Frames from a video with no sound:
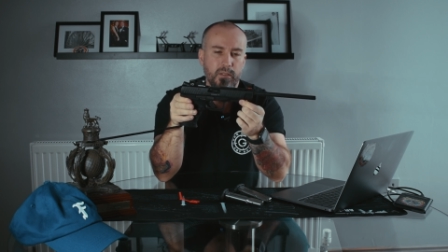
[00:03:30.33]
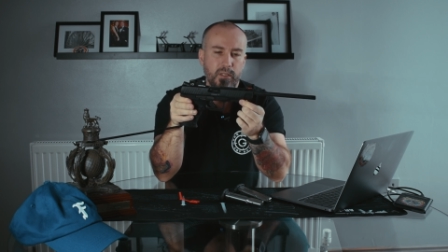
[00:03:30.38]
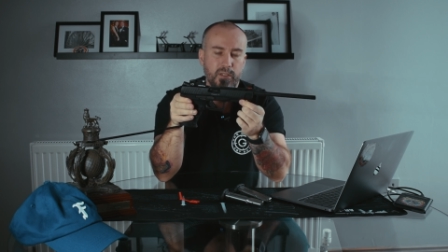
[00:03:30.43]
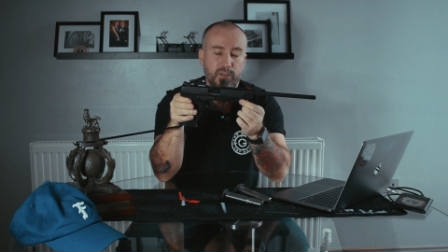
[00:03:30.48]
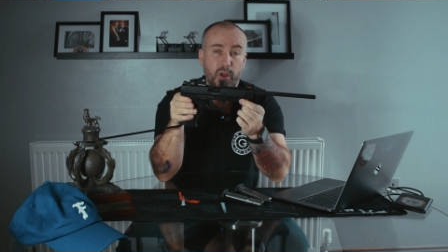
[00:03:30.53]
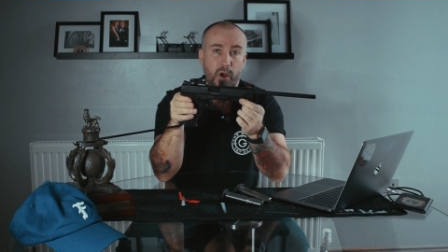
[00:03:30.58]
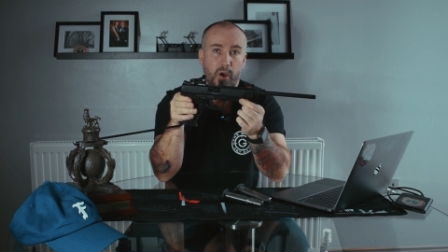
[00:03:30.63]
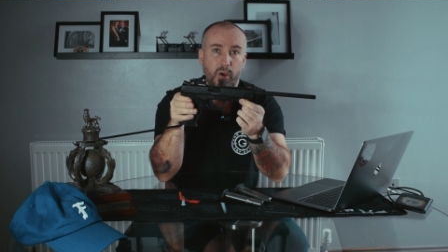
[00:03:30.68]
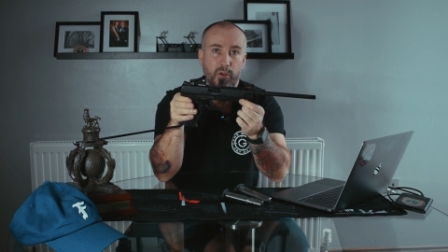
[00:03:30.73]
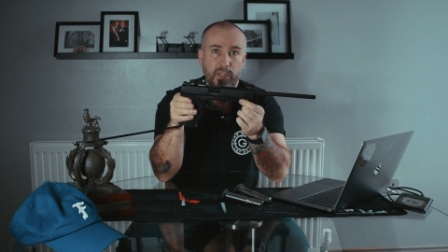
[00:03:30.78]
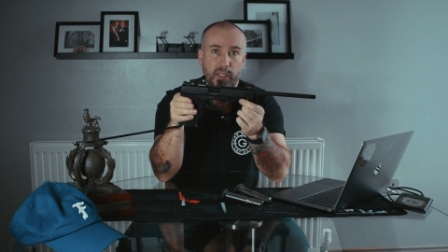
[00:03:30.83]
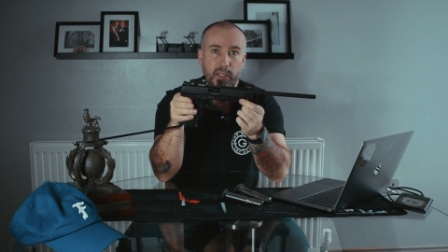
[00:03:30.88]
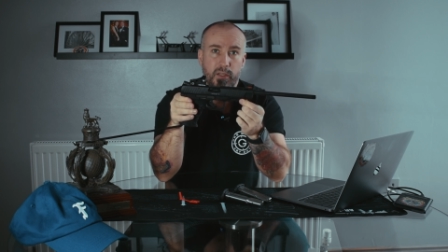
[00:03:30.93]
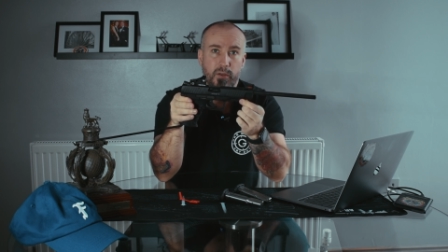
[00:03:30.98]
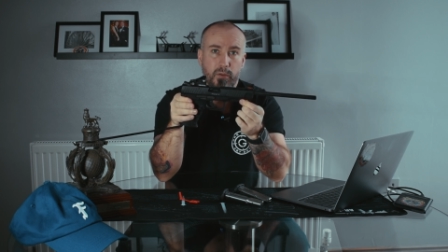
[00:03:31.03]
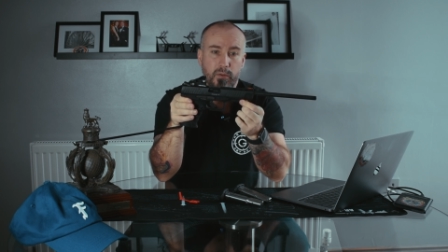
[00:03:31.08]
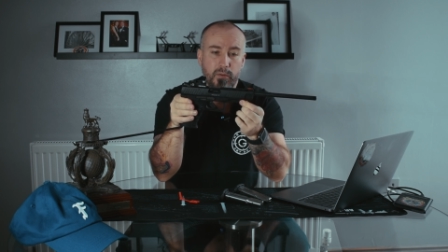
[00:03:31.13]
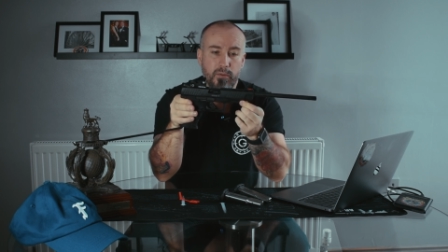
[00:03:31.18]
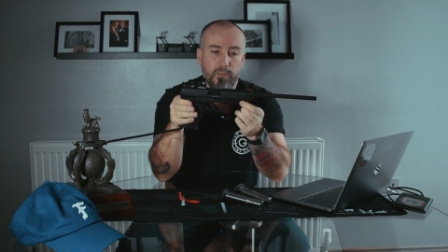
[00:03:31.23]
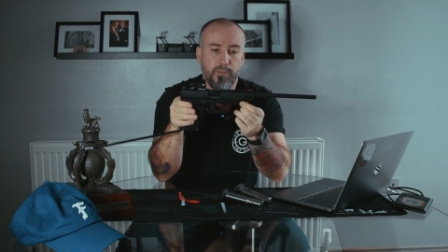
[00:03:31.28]
not
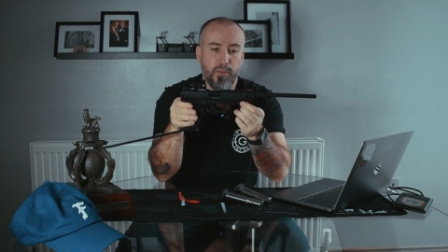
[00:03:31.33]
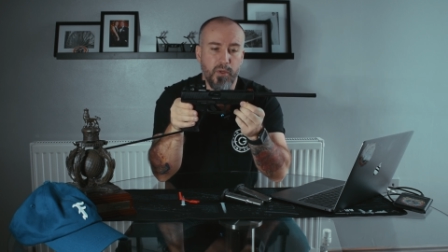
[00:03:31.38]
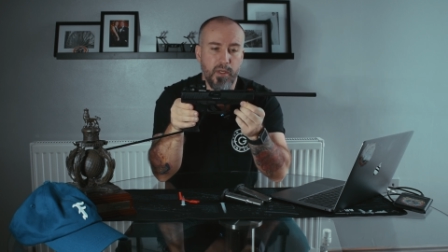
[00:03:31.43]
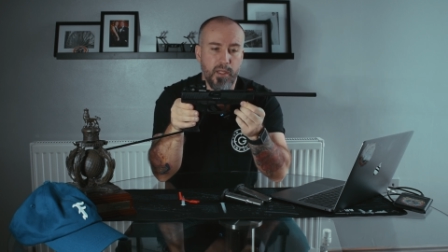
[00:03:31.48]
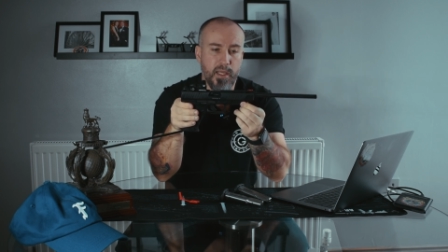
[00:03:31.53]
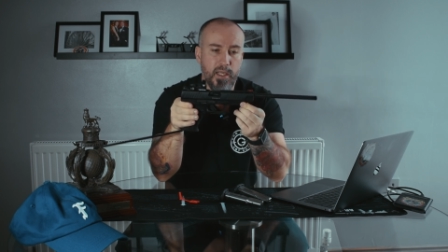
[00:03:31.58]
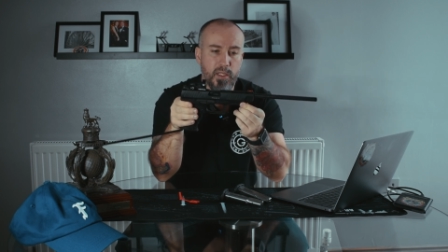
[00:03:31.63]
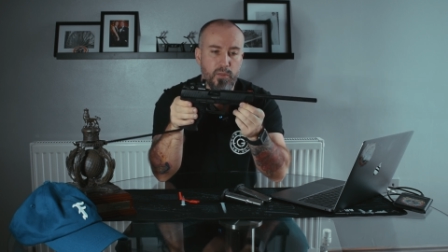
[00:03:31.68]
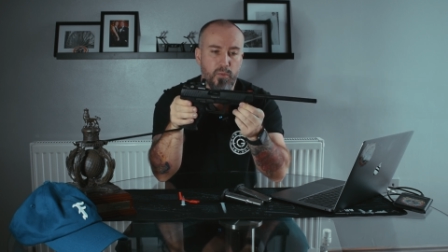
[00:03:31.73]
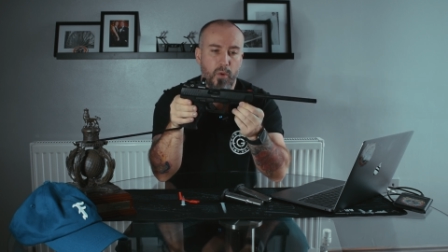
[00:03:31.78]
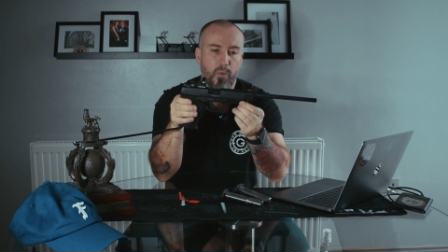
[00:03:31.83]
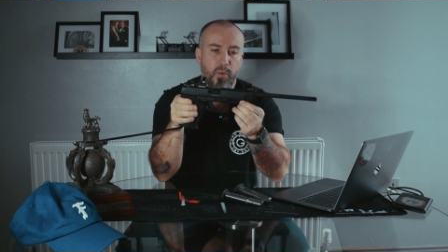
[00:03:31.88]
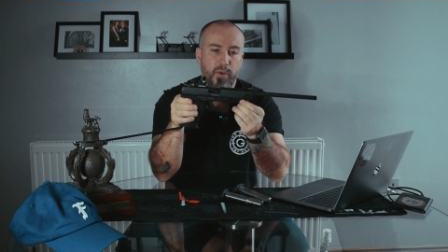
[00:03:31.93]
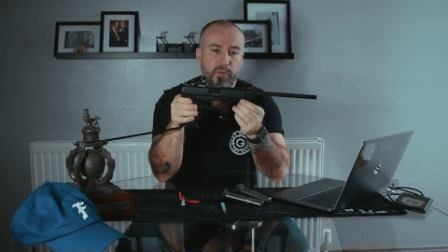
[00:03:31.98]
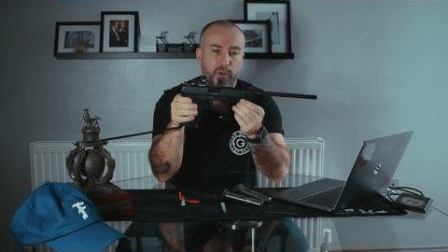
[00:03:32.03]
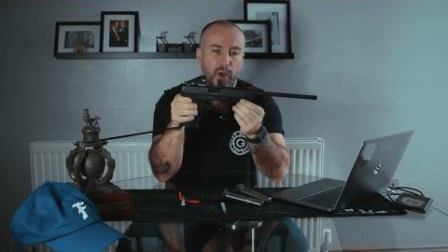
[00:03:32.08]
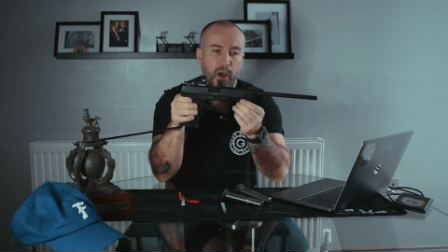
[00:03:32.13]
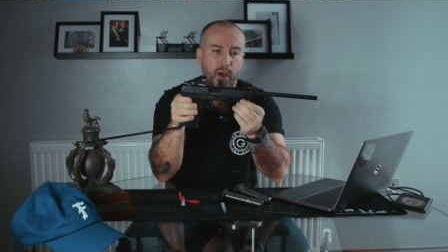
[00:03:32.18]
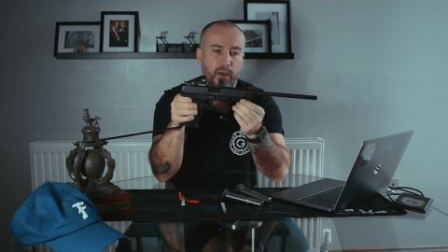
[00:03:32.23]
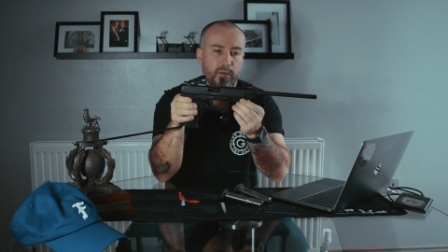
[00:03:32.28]
ideal, but it is what
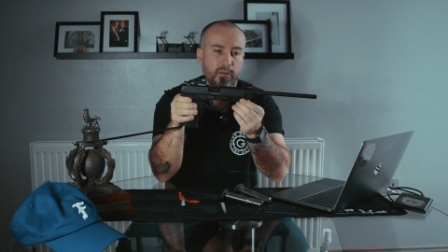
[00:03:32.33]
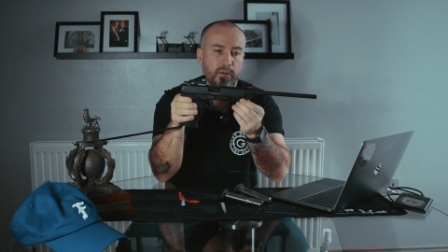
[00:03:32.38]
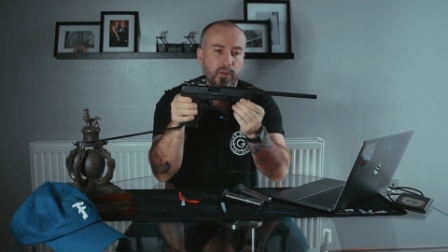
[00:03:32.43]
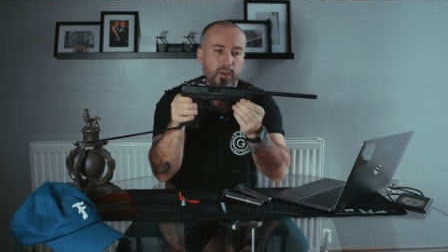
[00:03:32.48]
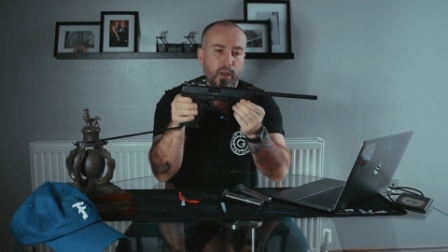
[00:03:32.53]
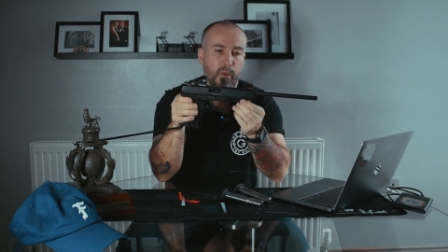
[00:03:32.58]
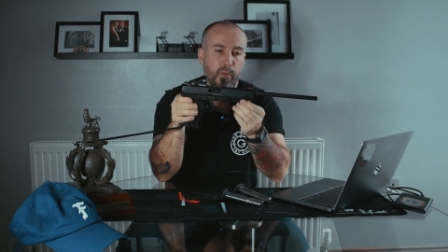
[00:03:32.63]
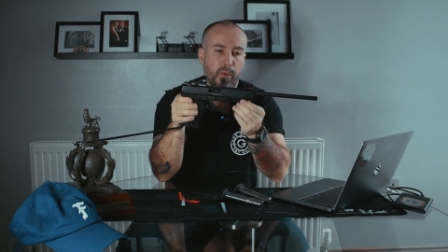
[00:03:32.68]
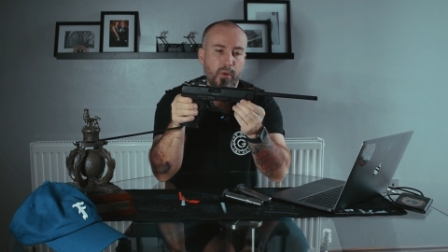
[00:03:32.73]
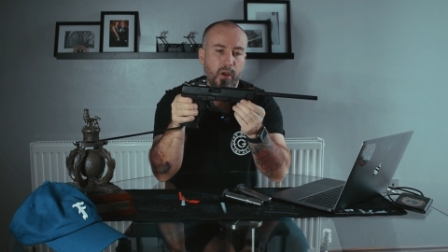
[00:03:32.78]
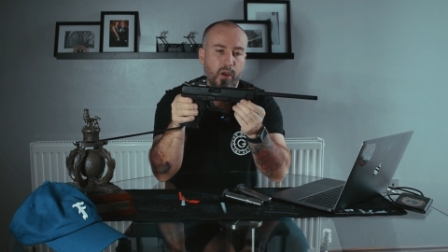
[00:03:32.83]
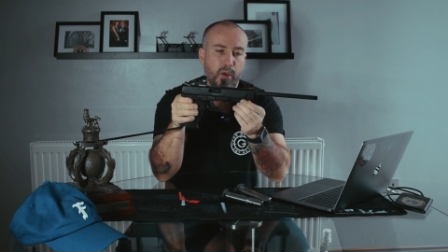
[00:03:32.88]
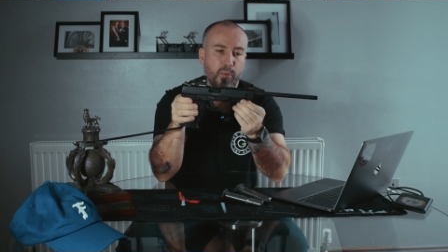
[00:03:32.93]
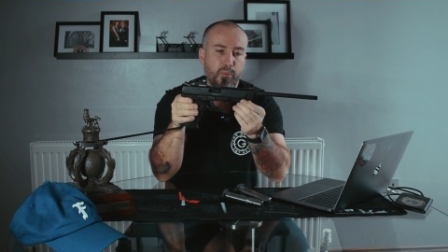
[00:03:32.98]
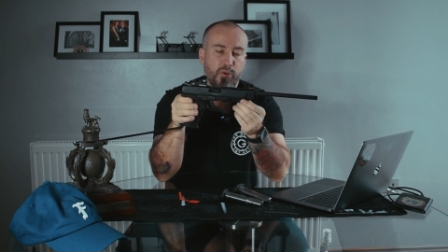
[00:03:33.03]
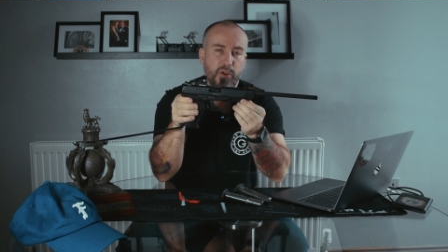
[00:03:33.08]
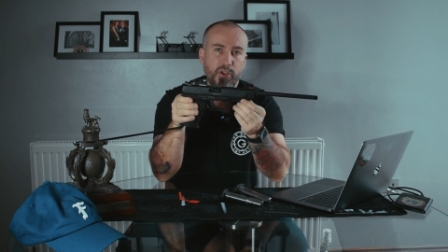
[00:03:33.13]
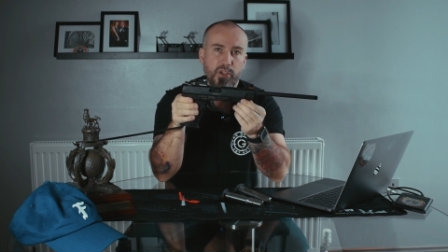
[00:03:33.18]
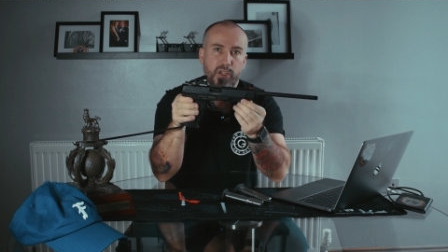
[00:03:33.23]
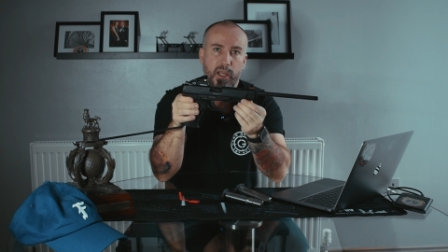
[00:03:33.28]
we've got, and I
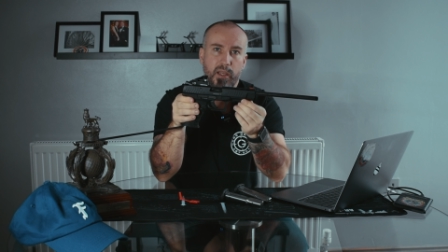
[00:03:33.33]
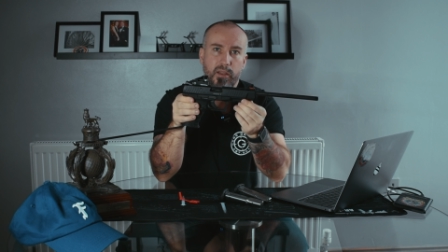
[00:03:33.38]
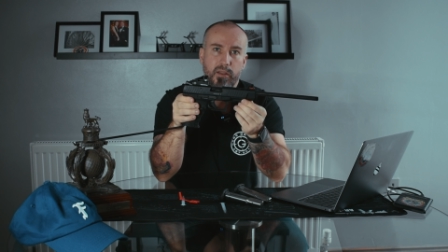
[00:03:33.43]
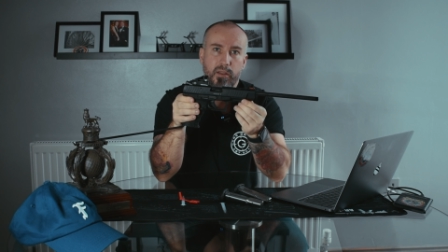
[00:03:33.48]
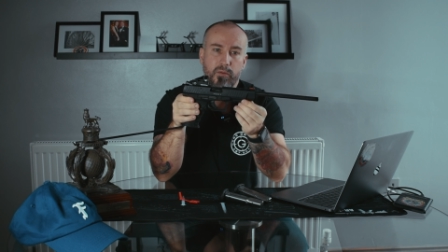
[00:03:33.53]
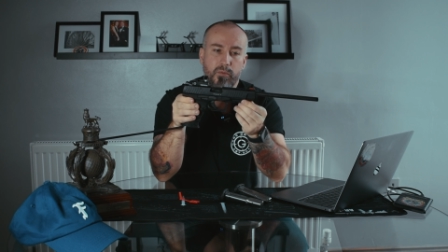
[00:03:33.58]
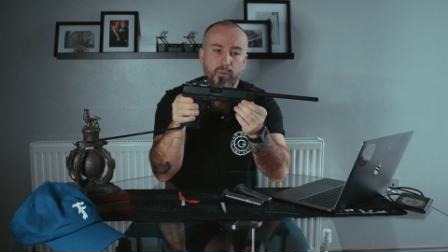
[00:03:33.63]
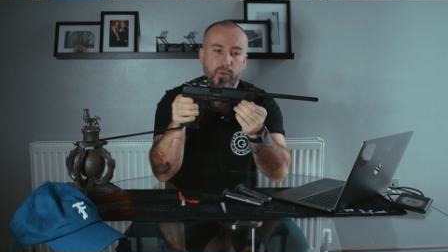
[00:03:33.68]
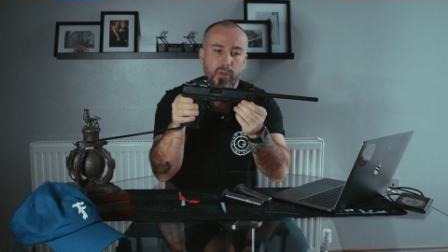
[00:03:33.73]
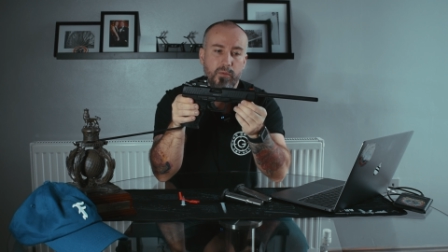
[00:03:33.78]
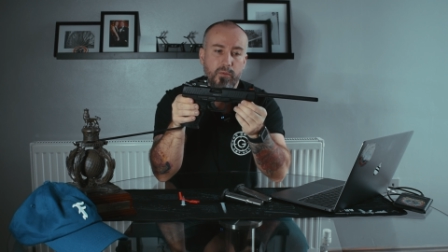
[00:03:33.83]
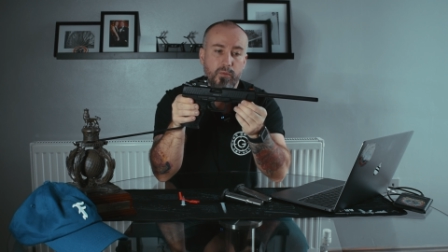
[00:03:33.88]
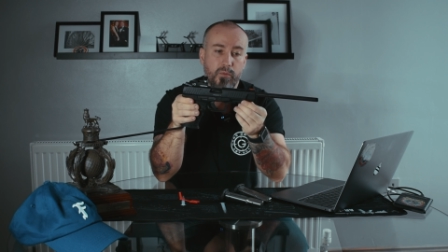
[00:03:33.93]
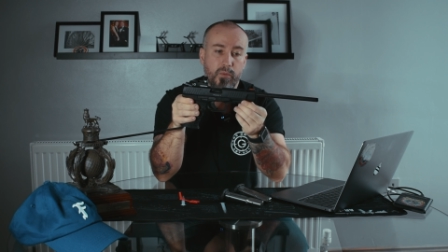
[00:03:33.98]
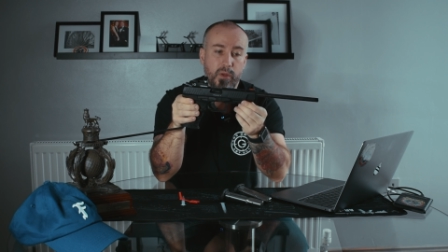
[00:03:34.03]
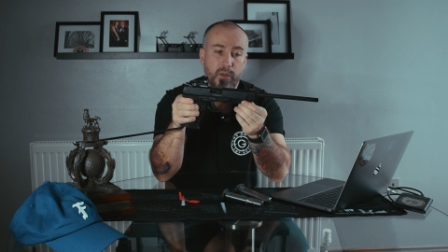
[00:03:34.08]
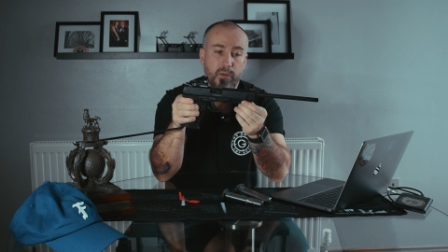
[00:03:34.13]
appreciate that we